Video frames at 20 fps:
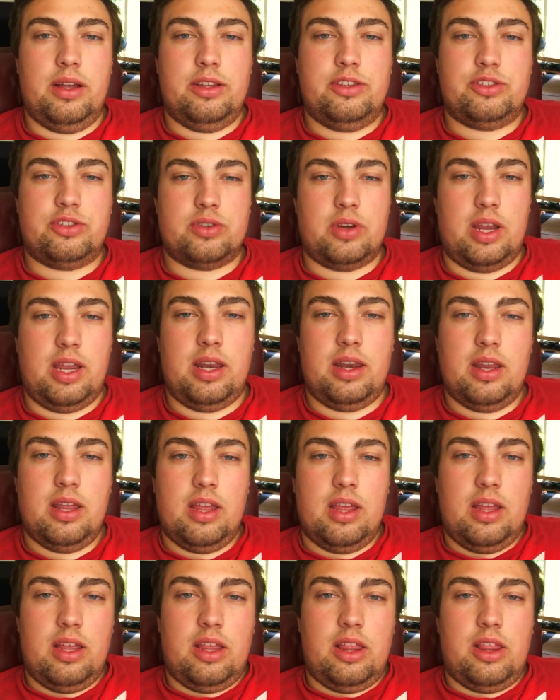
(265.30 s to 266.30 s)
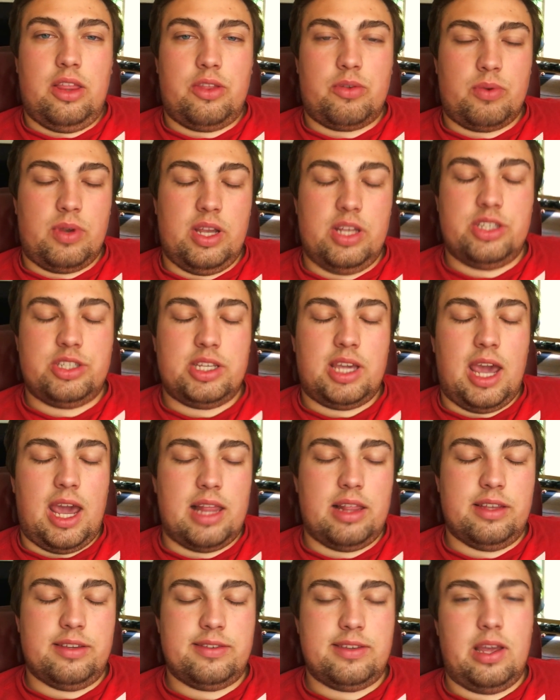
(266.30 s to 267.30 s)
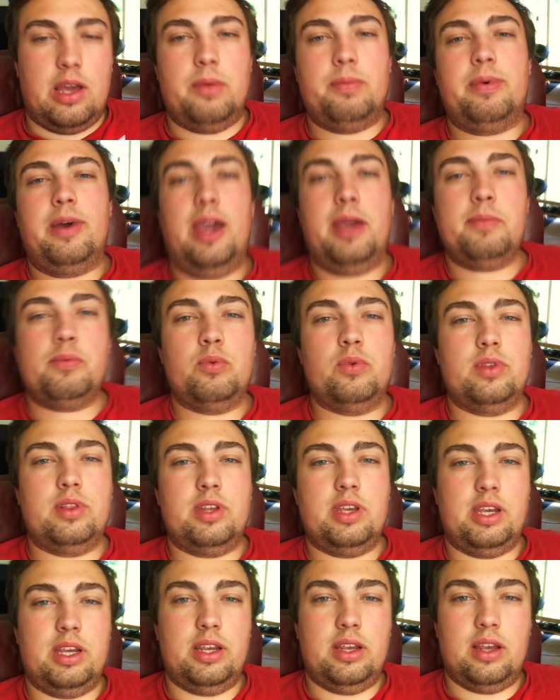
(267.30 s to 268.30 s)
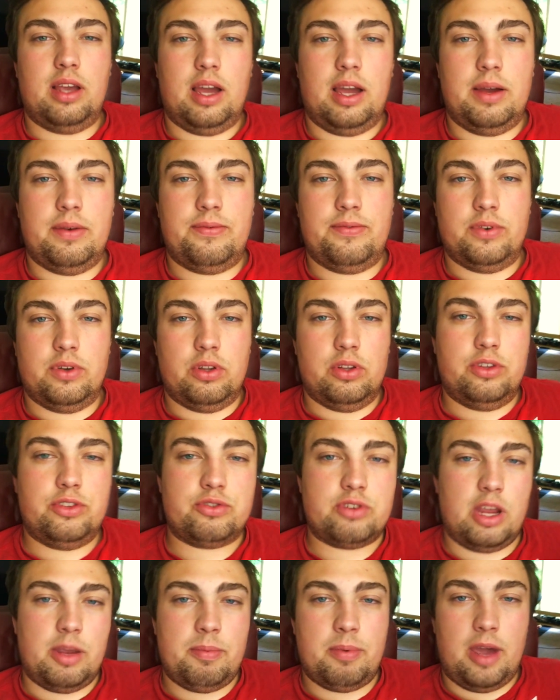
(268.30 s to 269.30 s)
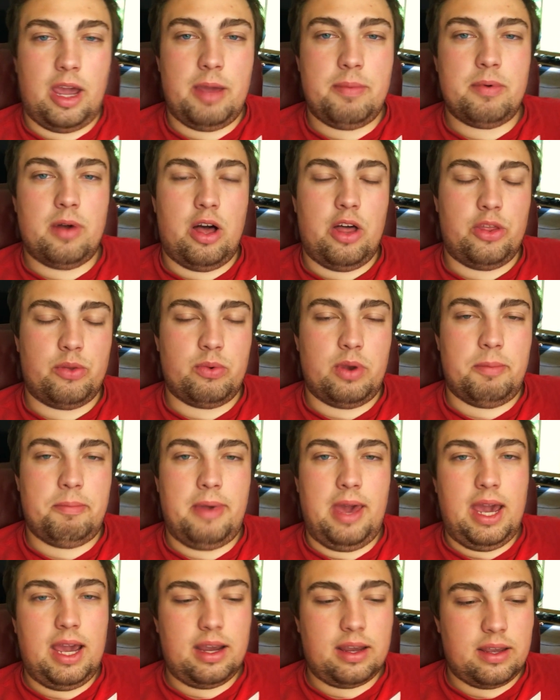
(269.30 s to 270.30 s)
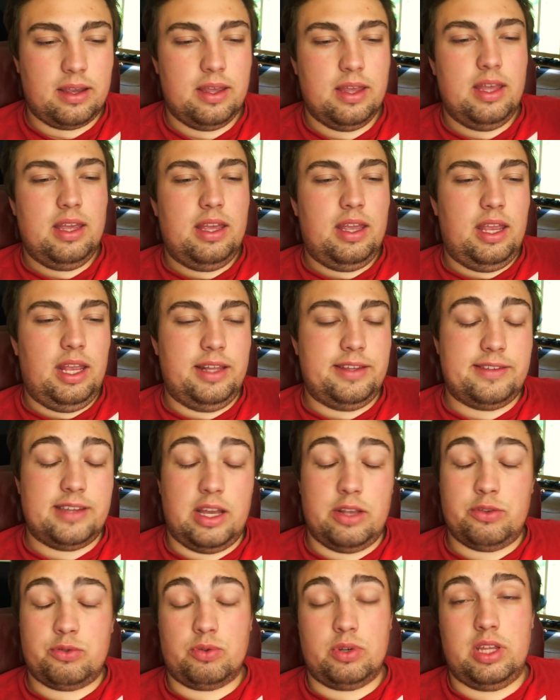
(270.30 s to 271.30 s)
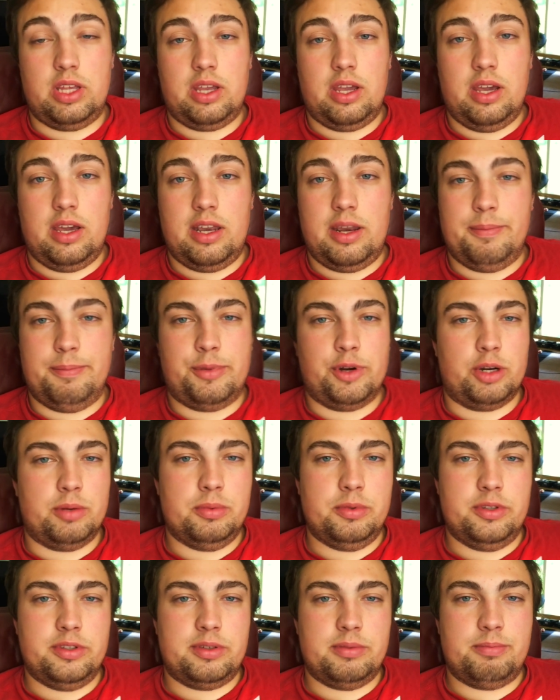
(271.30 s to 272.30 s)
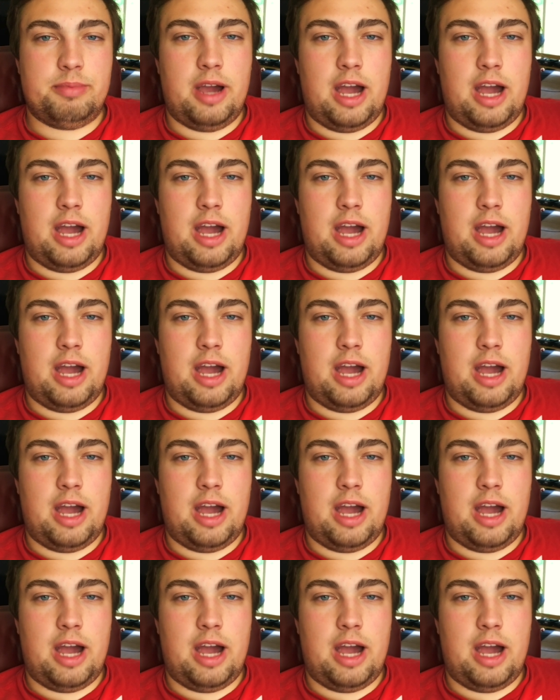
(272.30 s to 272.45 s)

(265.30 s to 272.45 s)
straight 3-inch catalyst downpipe with the full straight pipe all the way back. It sounds really good. It burbles and